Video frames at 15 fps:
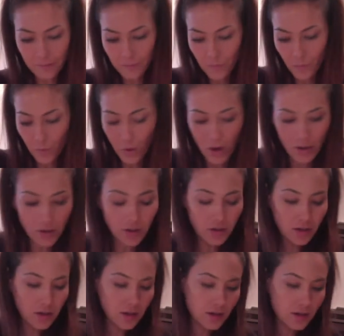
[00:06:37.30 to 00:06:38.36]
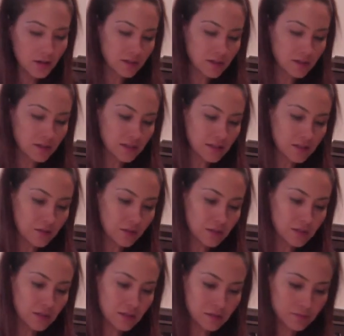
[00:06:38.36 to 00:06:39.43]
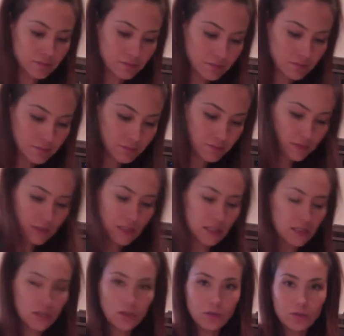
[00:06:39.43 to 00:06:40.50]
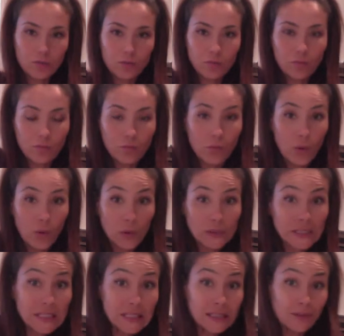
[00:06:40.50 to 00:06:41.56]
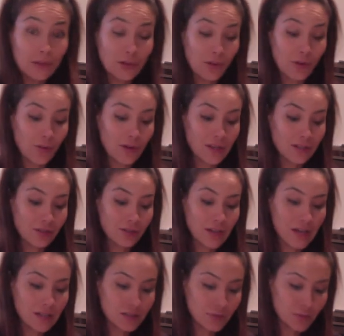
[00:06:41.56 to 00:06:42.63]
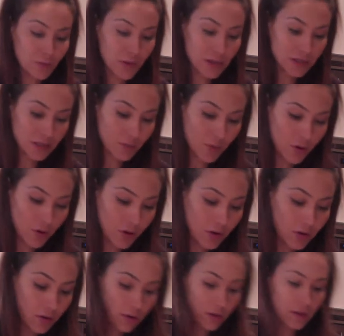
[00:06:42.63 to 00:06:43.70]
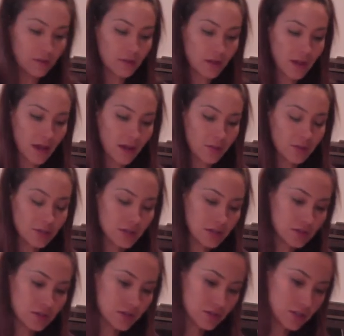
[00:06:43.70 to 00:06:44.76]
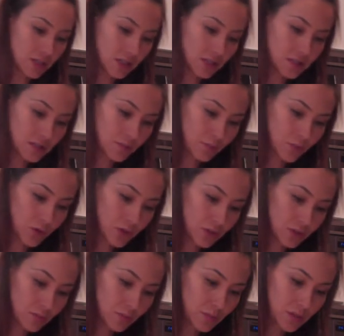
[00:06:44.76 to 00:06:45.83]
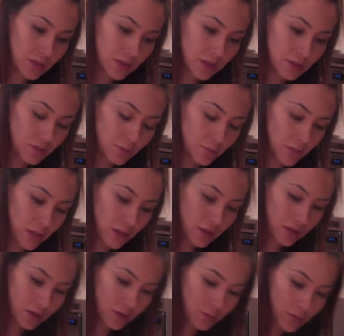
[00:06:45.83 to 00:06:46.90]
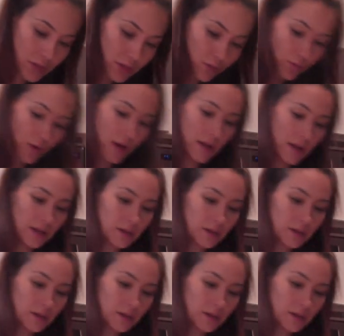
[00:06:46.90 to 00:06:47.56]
water, because that's going to lead to molding, and we don't want to do that. So we want to keep all of the cabbage underneath submerged in this by the brine.